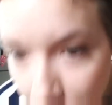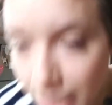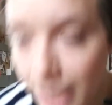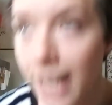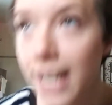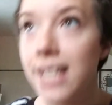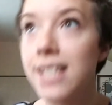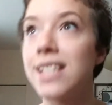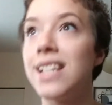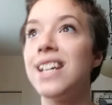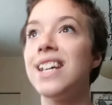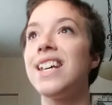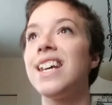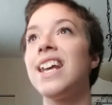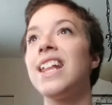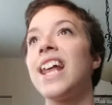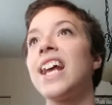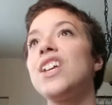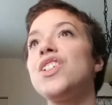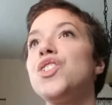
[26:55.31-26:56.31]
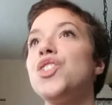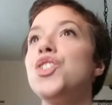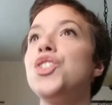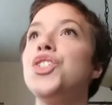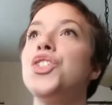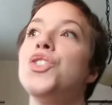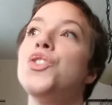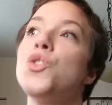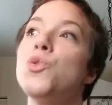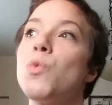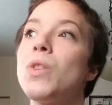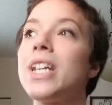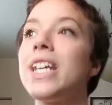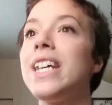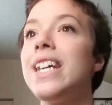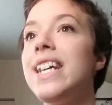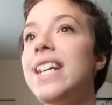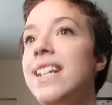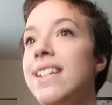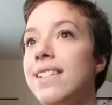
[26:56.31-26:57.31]
likes to choose what
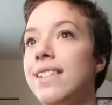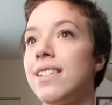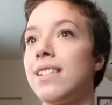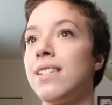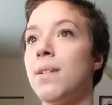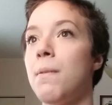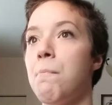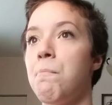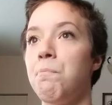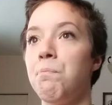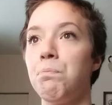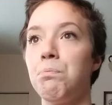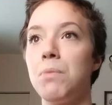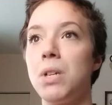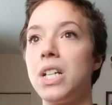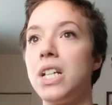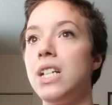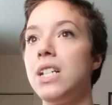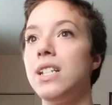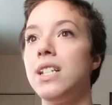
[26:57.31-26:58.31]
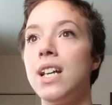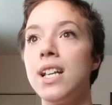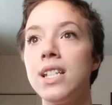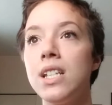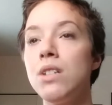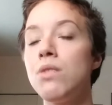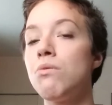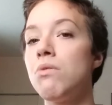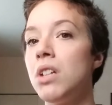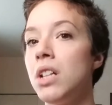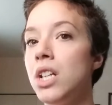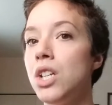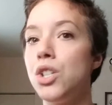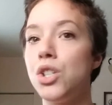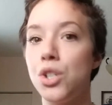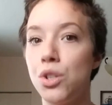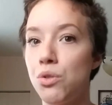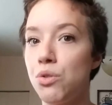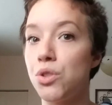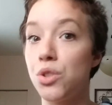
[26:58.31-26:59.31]
he eats. But he doesn't really
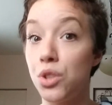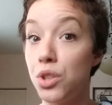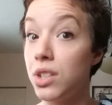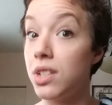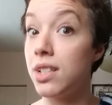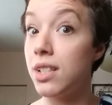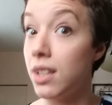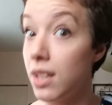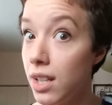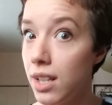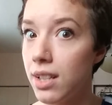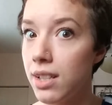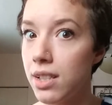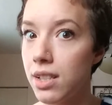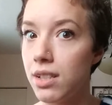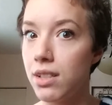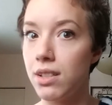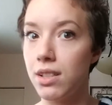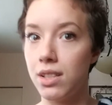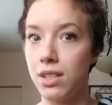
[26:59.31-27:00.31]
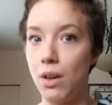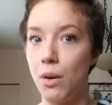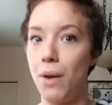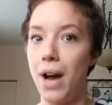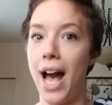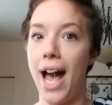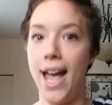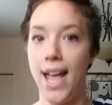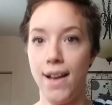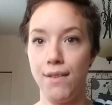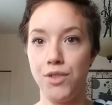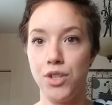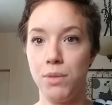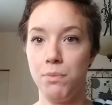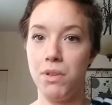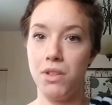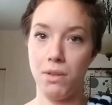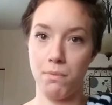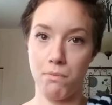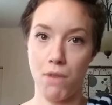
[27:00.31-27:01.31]
choose good things. So I have to
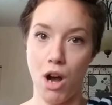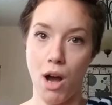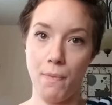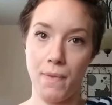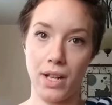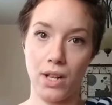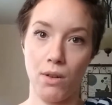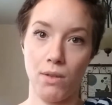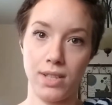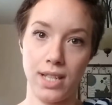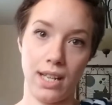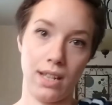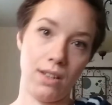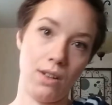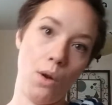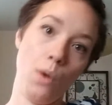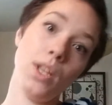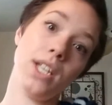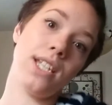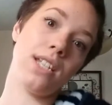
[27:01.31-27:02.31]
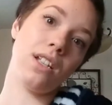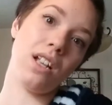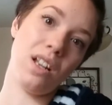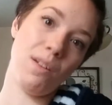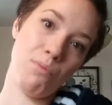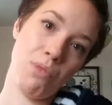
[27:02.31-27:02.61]
be the mom that goes like, no, this is not a